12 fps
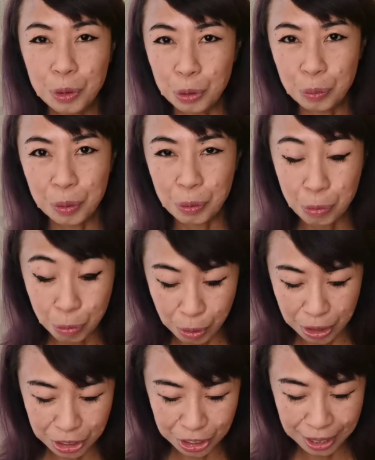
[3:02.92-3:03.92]
duper
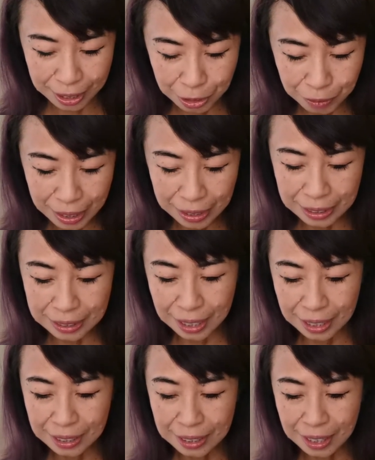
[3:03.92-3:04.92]
rich, and you get this
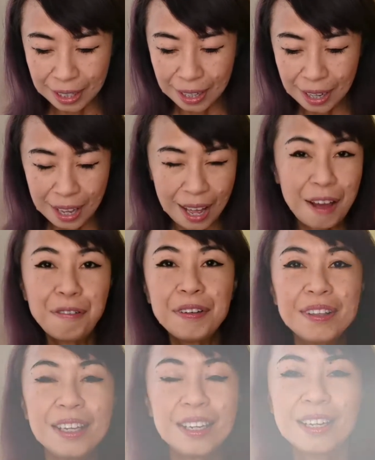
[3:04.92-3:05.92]
idea that
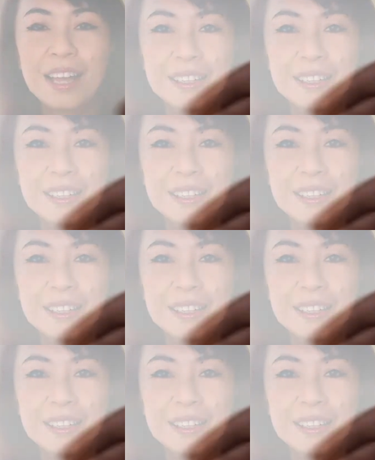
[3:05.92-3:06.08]
everything in